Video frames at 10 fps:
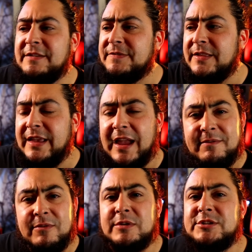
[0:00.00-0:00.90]
I feel like
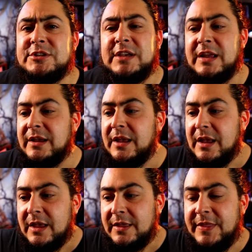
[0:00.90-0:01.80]
everyone just kind of
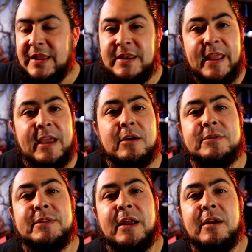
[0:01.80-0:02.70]
they
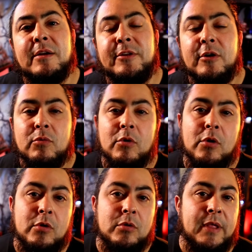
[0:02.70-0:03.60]
nailed their their
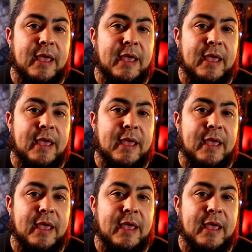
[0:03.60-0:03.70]
role,